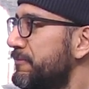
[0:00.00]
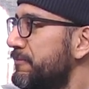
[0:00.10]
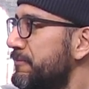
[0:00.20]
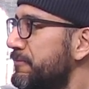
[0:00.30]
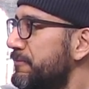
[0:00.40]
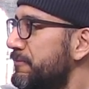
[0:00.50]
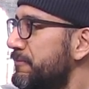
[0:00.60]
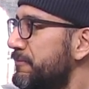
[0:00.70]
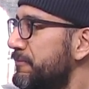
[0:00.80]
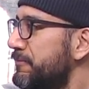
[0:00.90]

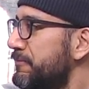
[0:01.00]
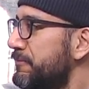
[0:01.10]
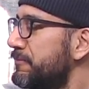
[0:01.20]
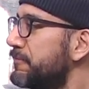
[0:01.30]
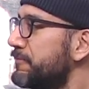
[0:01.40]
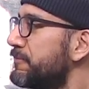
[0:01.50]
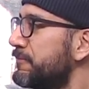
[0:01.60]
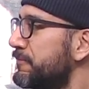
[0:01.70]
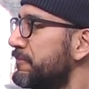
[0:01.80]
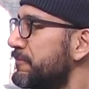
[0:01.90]

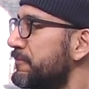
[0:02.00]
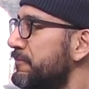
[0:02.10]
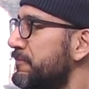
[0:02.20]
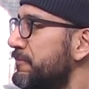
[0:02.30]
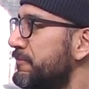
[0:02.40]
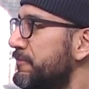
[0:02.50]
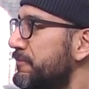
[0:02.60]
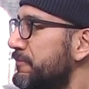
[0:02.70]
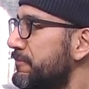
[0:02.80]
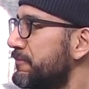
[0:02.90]

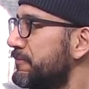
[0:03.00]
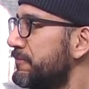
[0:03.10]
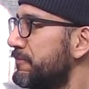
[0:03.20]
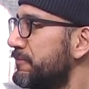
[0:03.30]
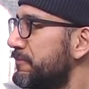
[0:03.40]
No words are spoken by the person on screen.